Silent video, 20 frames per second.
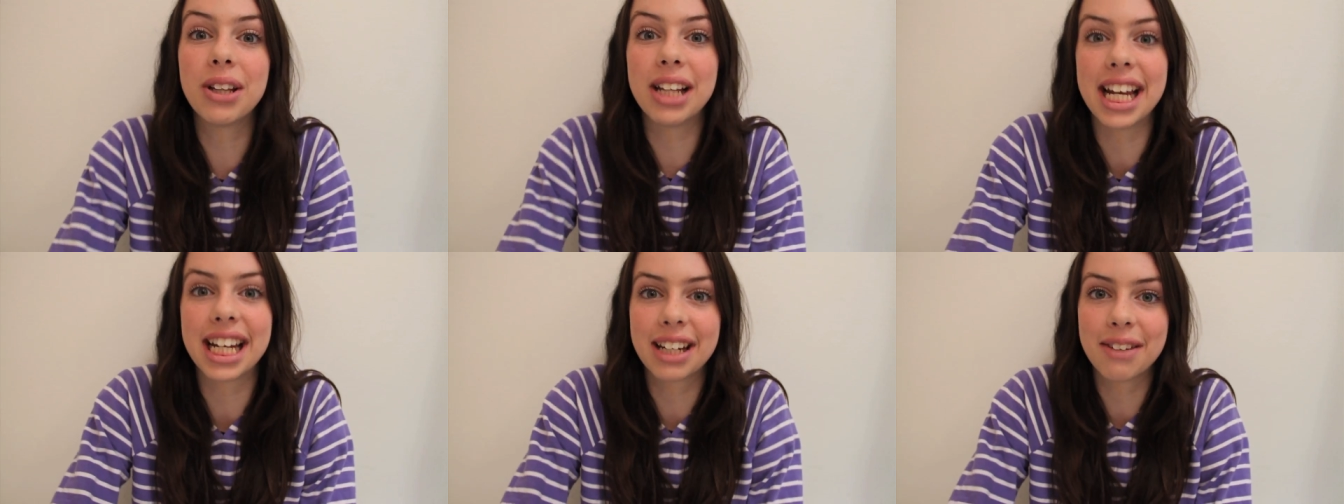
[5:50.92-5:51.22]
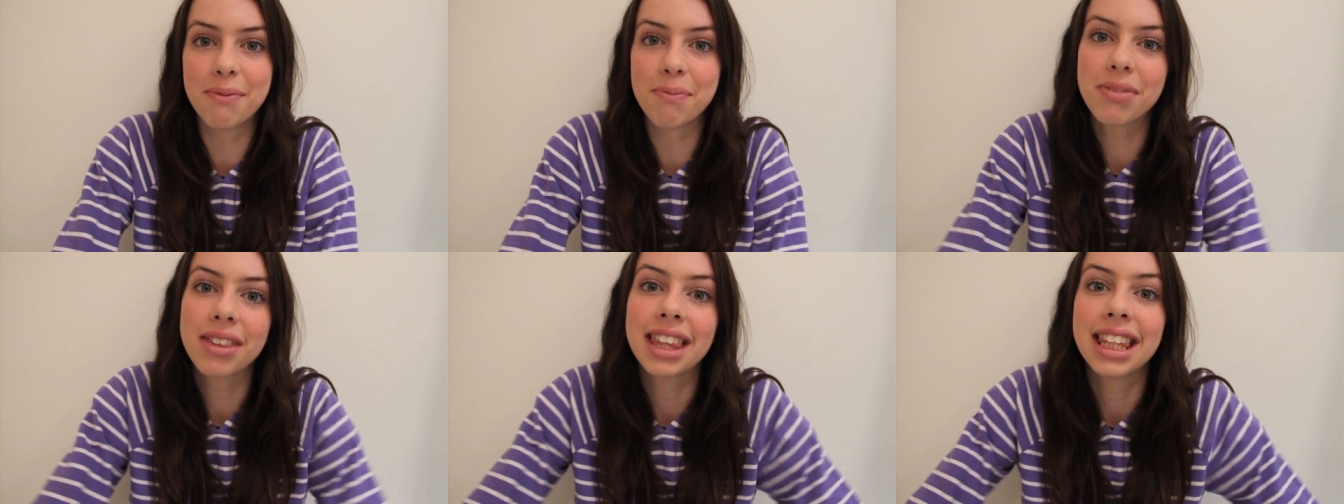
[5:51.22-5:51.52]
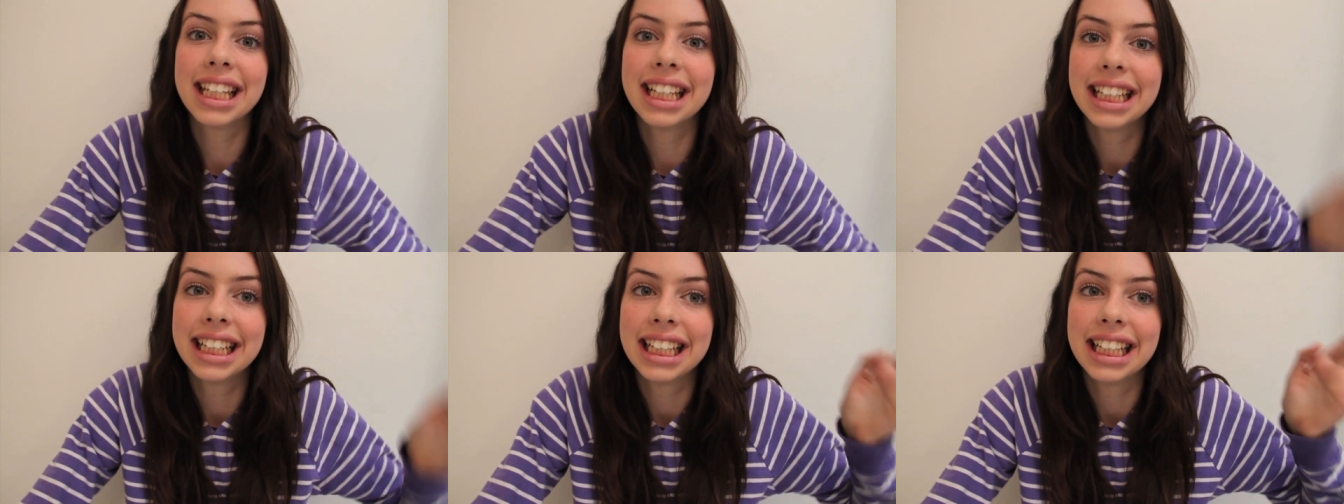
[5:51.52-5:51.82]
like him?
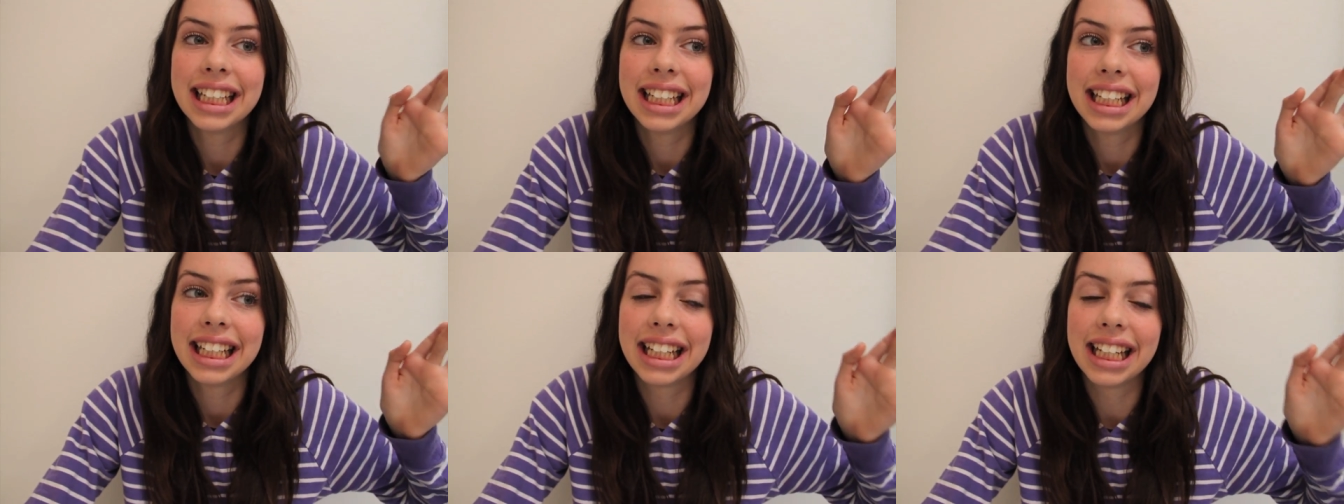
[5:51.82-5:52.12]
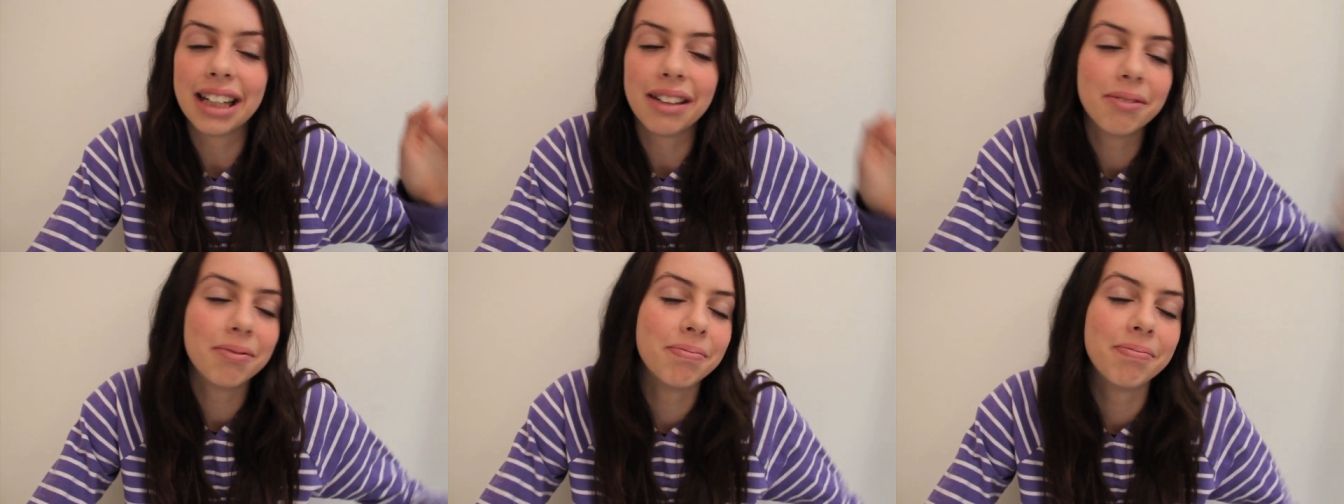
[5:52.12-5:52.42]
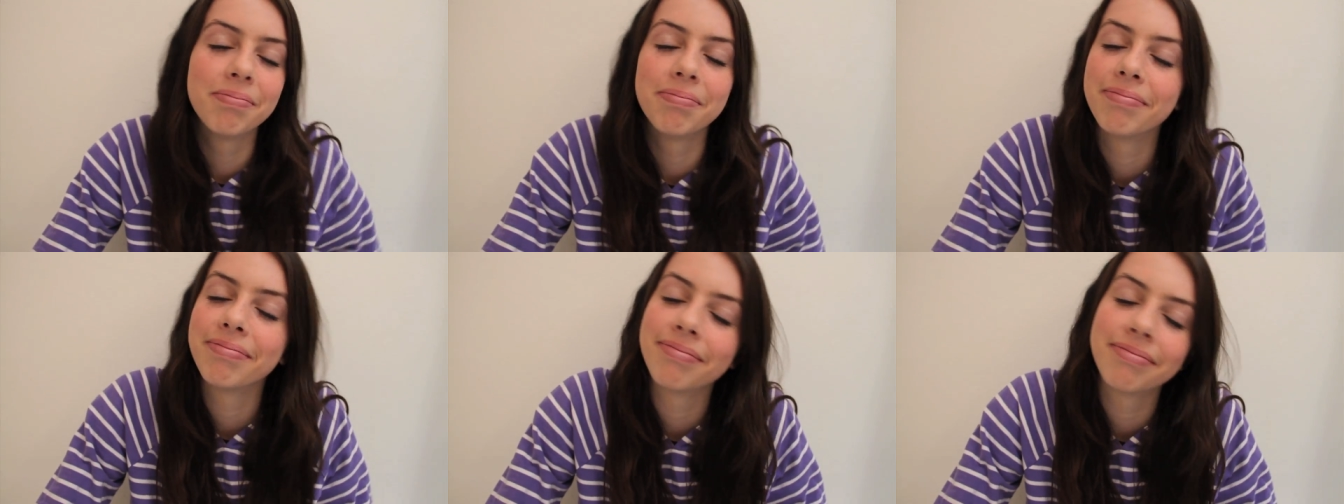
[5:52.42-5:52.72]
No,
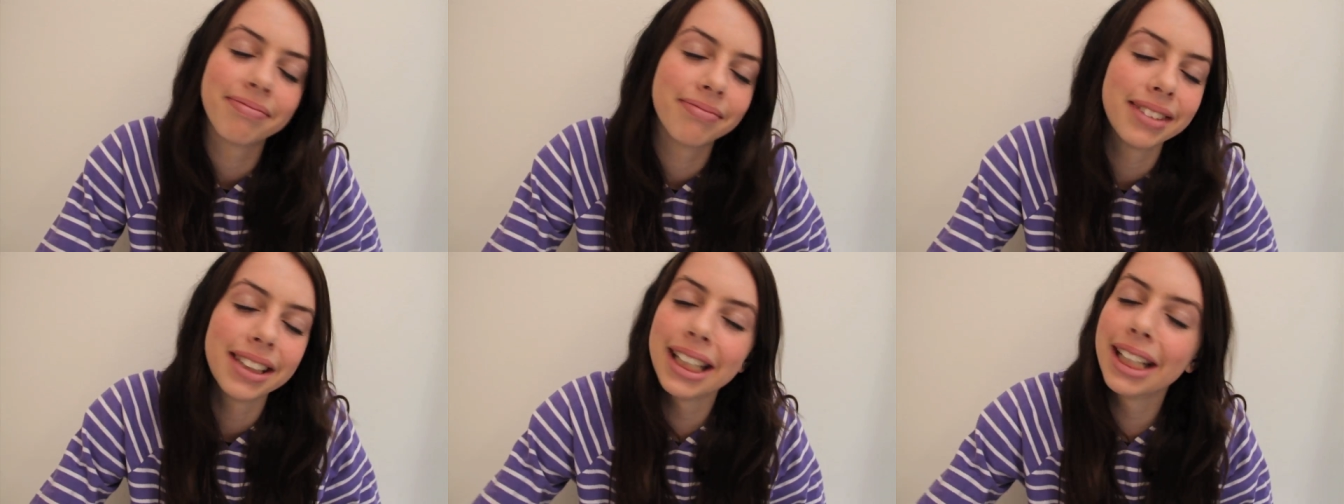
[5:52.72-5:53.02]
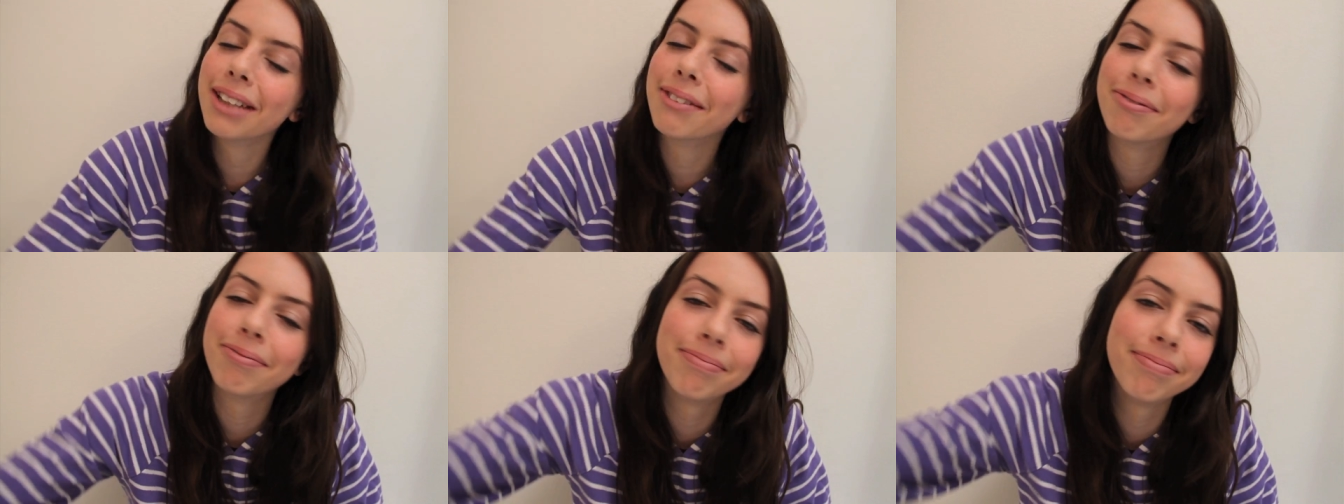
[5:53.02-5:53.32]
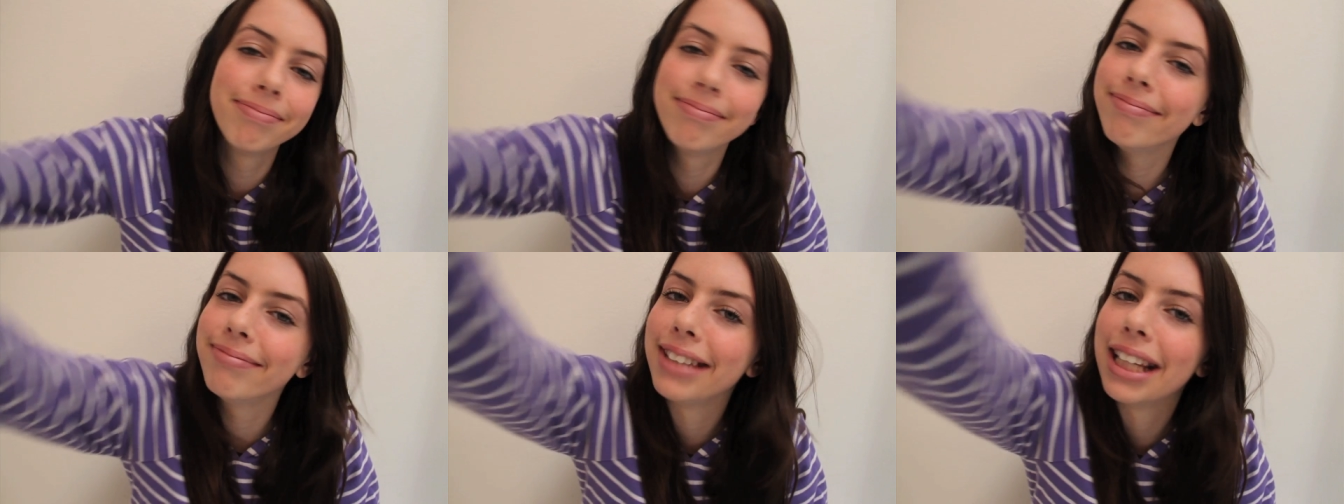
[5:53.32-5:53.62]
no,
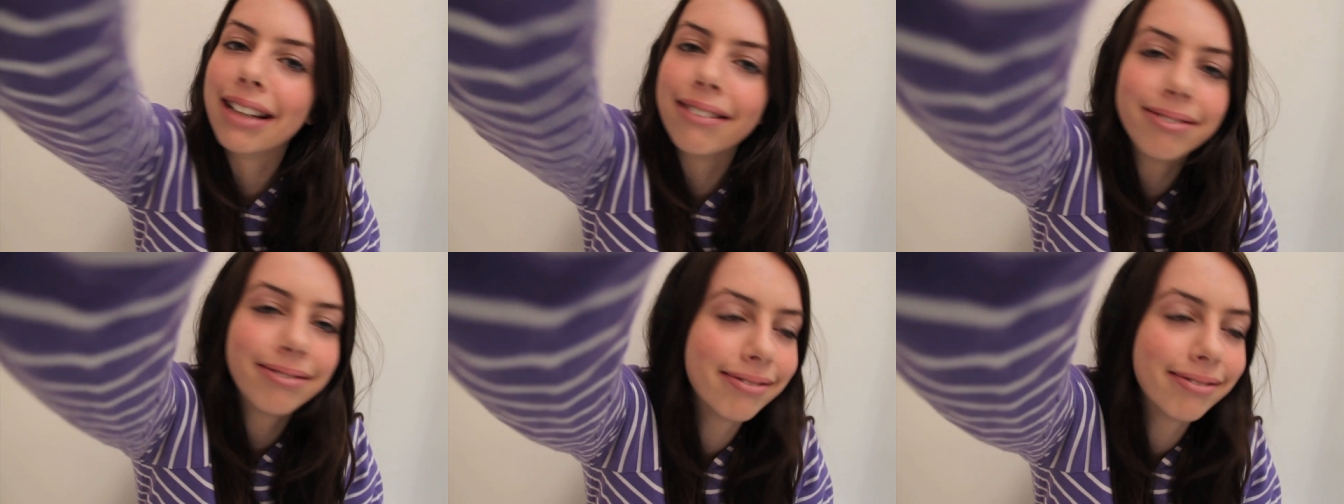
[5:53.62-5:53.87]
no.